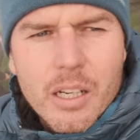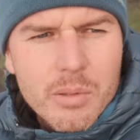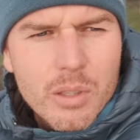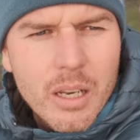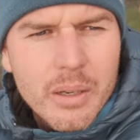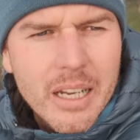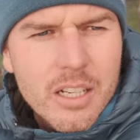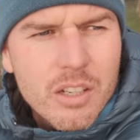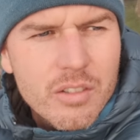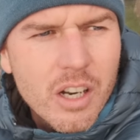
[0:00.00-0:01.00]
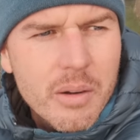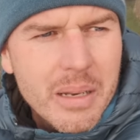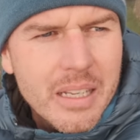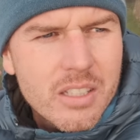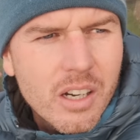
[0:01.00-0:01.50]
Come to a location you've shot a
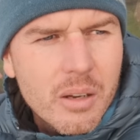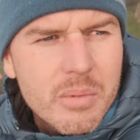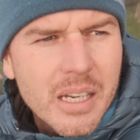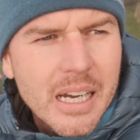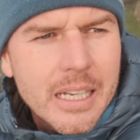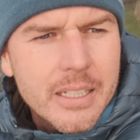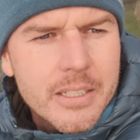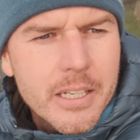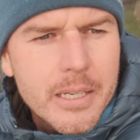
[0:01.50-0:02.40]
million times and